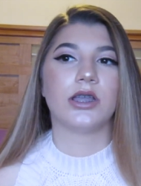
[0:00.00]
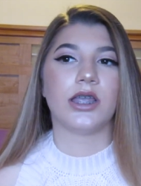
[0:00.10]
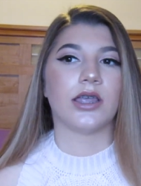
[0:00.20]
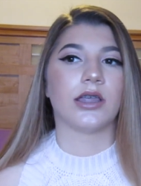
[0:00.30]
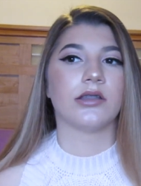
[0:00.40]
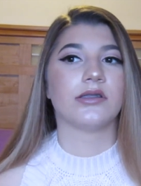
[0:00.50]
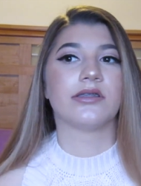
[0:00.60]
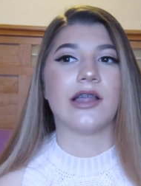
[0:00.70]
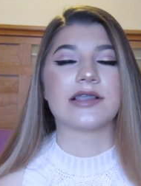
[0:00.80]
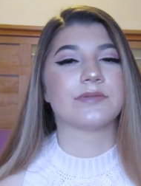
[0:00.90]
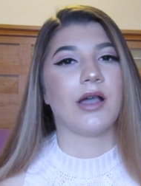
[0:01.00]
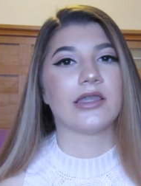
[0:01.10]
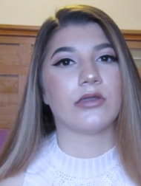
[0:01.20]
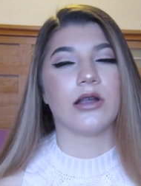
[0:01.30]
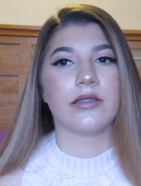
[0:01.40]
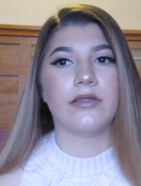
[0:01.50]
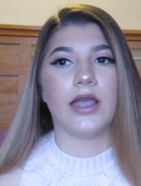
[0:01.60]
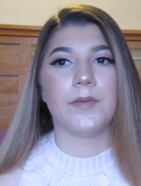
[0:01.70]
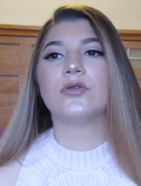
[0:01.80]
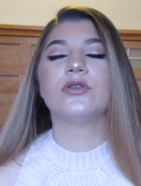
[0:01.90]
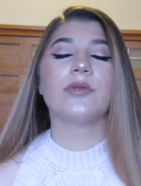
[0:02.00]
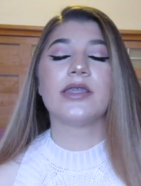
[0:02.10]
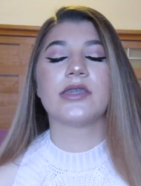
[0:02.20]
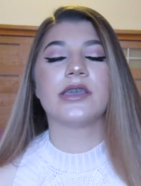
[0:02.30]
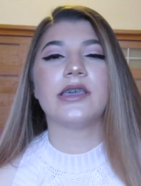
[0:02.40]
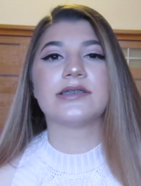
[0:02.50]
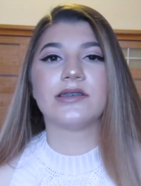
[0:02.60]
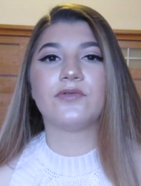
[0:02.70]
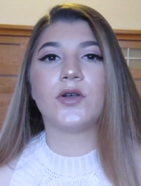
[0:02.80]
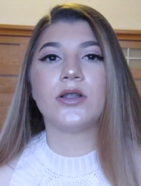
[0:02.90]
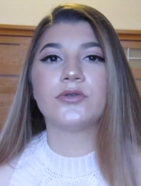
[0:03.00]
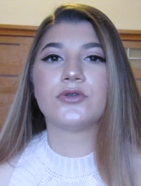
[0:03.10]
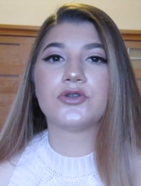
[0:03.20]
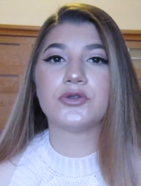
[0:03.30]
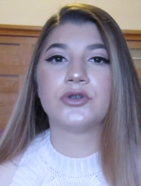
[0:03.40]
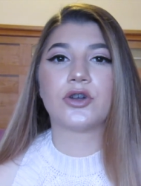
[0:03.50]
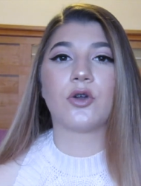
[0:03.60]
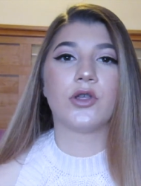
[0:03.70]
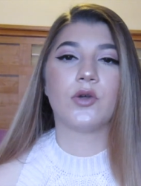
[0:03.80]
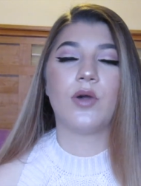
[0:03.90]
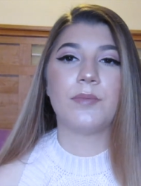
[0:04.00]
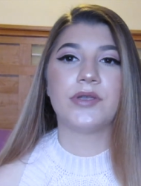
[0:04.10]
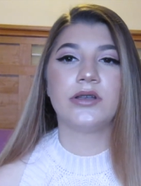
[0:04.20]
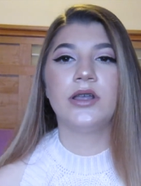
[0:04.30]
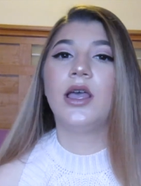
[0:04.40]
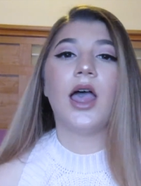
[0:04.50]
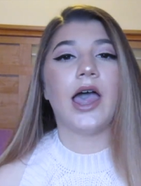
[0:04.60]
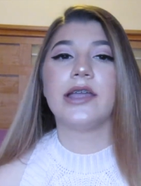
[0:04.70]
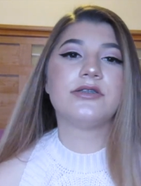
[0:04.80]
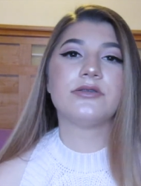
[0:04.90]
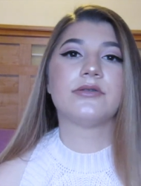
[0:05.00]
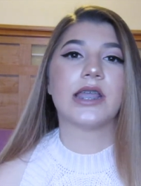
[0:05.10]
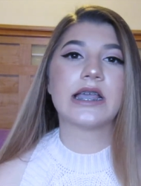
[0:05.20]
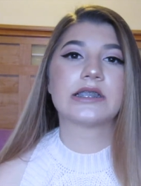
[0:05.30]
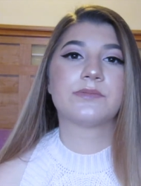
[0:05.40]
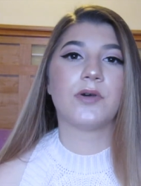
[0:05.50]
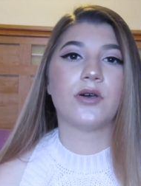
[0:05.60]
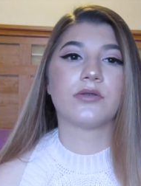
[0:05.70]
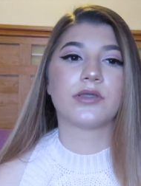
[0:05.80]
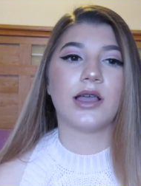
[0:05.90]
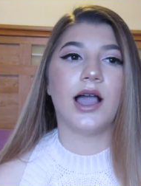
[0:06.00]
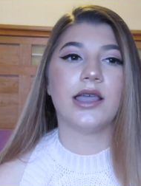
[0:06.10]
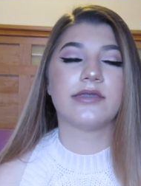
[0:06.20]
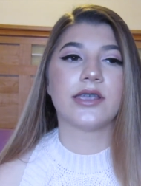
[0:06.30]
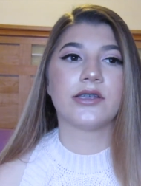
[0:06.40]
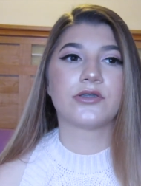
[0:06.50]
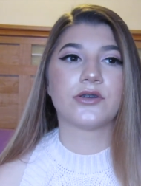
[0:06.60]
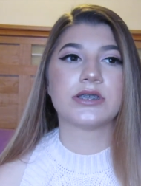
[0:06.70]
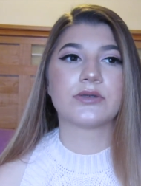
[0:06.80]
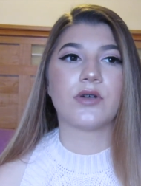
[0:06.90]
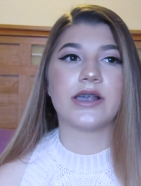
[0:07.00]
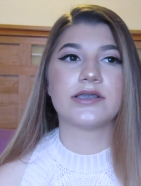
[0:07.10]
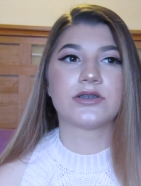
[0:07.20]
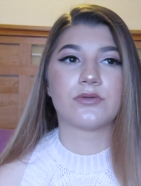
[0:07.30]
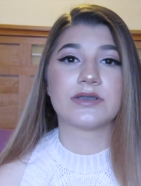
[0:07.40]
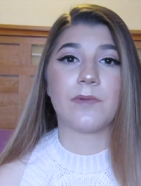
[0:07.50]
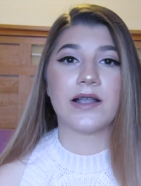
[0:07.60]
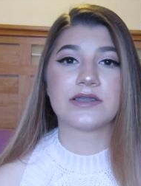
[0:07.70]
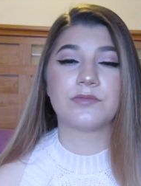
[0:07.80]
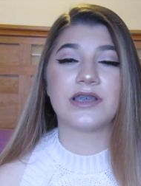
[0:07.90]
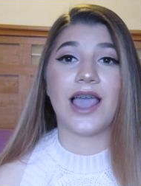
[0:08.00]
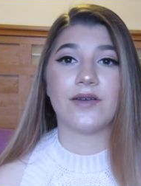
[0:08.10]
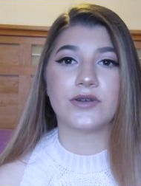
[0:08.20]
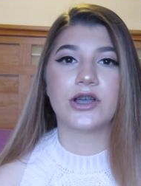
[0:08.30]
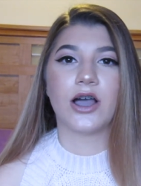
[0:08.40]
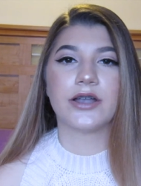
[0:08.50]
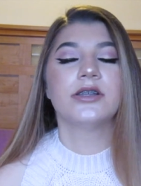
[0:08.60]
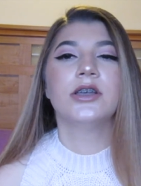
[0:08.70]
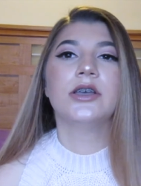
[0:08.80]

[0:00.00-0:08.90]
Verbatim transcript: And that's my thought on that. Who do I think is at fault? The shooter or the weapon? I do think it's both. I think there is ways to responsibly have a gun,